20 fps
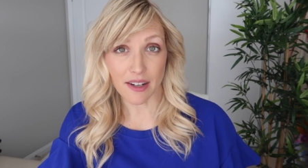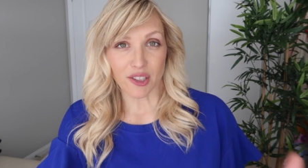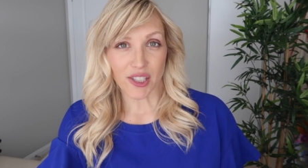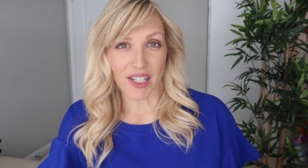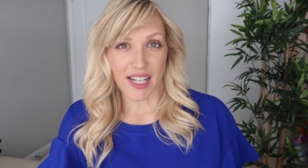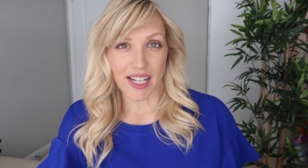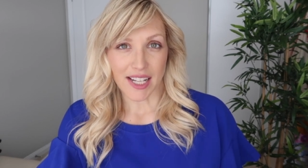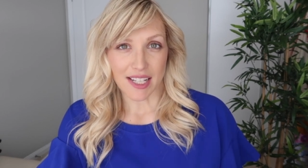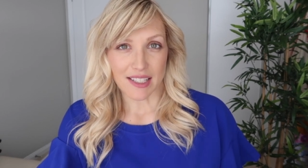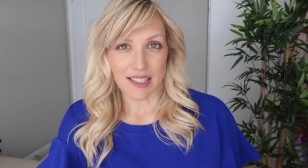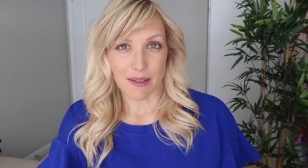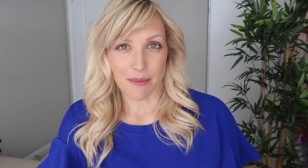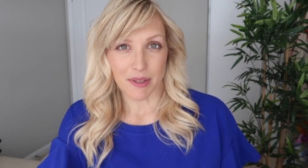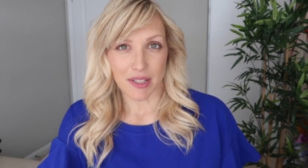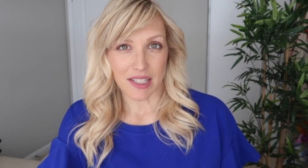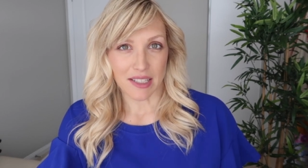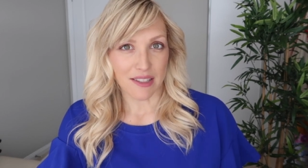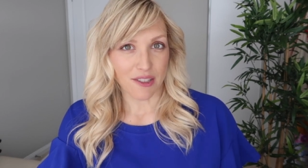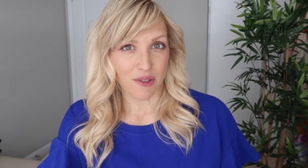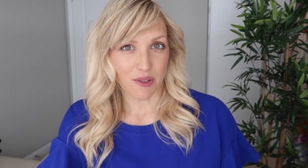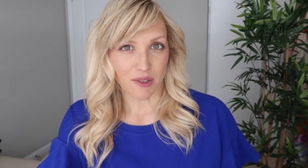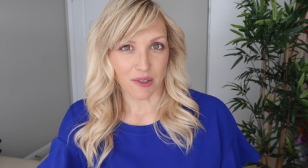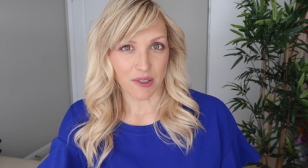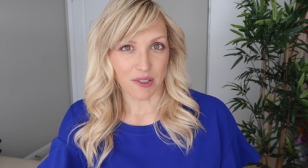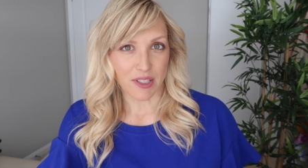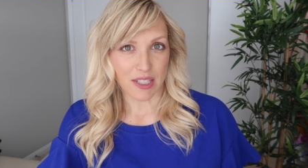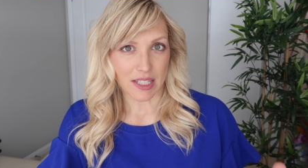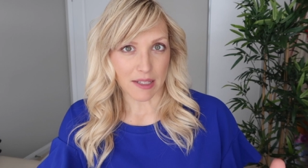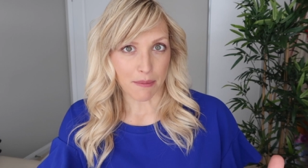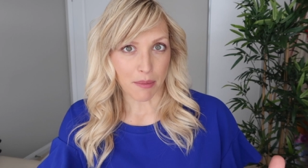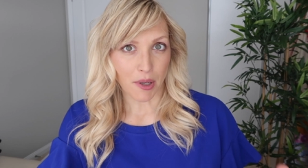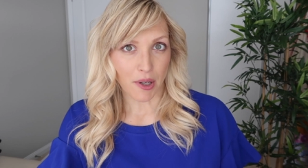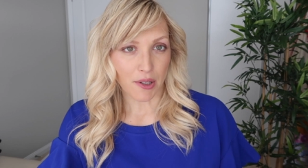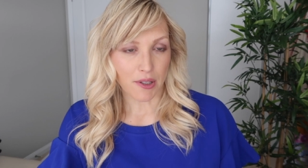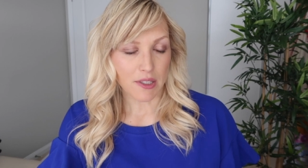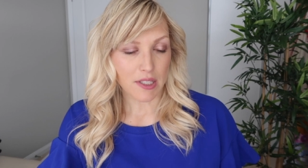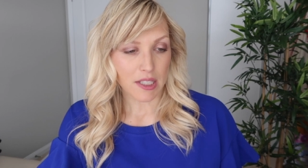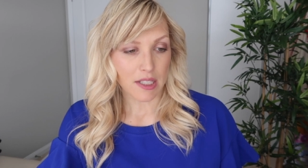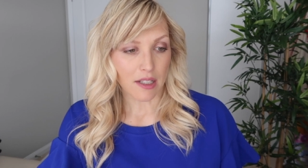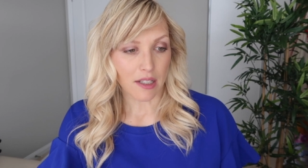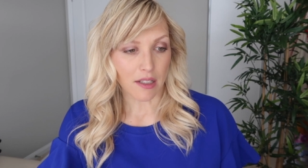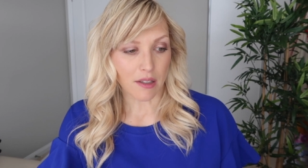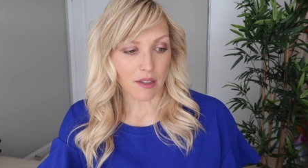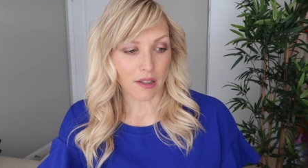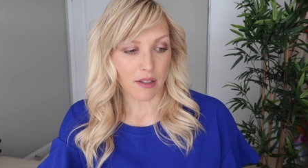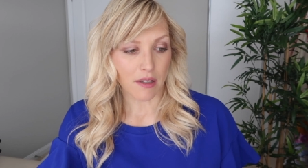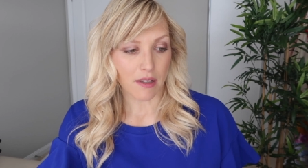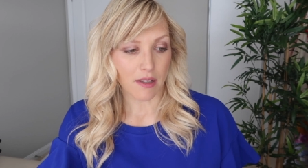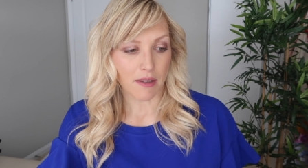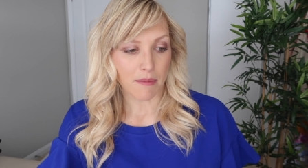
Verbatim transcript: Looking at some of these strollers in person